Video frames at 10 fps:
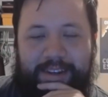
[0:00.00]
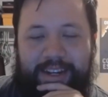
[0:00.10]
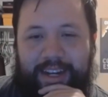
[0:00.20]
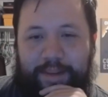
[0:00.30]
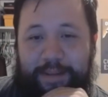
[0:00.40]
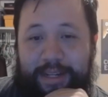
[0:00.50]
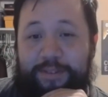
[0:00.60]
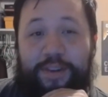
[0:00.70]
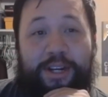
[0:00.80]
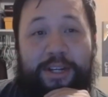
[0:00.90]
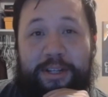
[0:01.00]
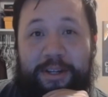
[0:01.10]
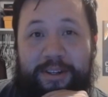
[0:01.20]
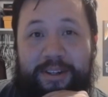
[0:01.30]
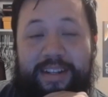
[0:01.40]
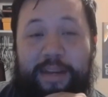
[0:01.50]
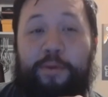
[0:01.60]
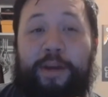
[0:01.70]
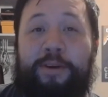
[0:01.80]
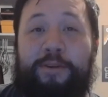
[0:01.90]
Uh, but it was very clear that
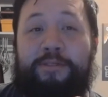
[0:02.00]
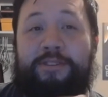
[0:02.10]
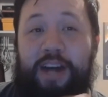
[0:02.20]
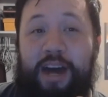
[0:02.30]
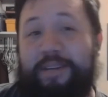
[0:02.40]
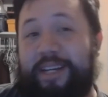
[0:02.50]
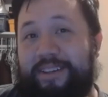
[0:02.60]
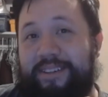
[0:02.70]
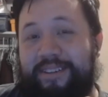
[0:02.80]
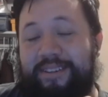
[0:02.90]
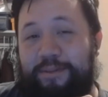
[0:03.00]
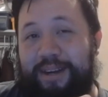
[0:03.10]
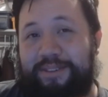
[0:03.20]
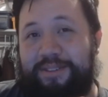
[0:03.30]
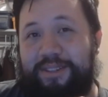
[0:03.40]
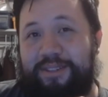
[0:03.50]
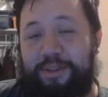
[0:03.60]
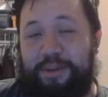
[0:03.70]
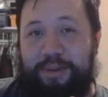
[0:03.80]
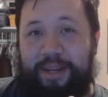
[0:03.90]
Moreno dominated rounds
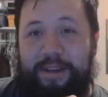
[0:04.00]
two and three.